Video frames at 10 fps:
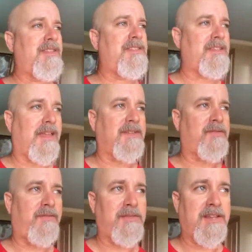Thanks
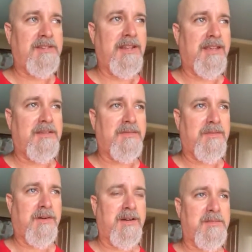for listening.
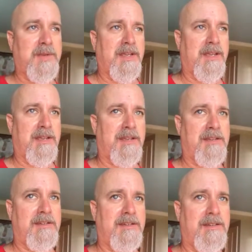We're going to
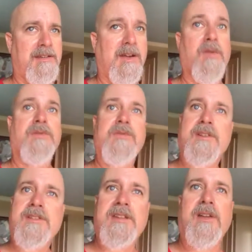be going through
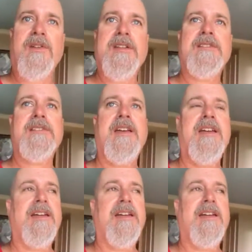this series.